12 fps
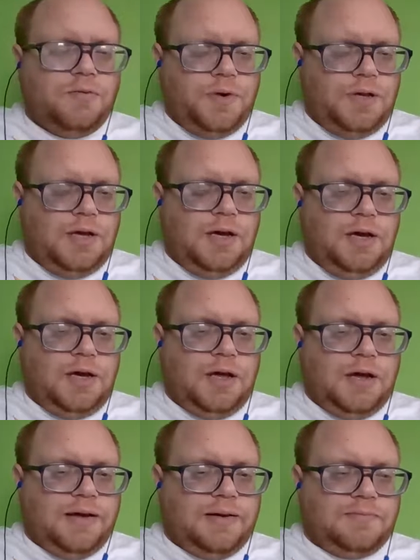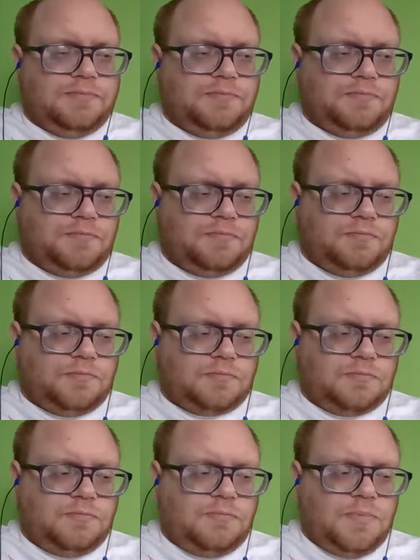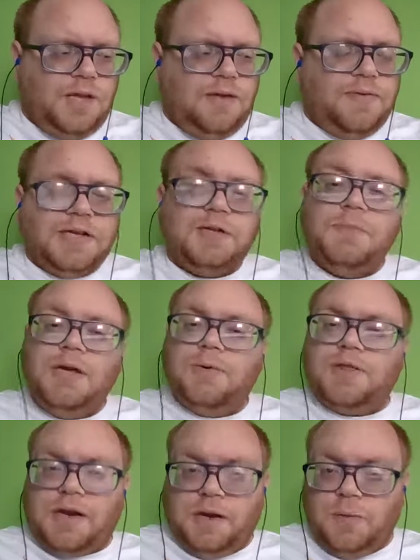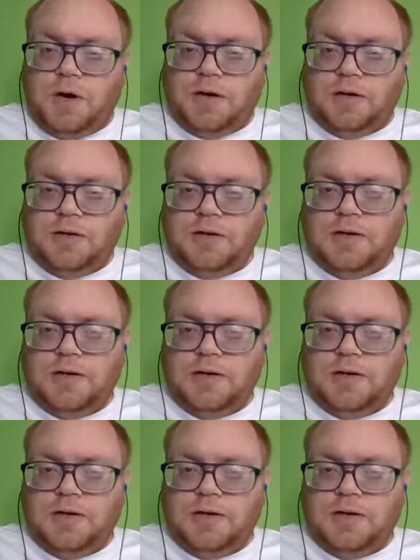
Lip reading: really even get to be with anyone.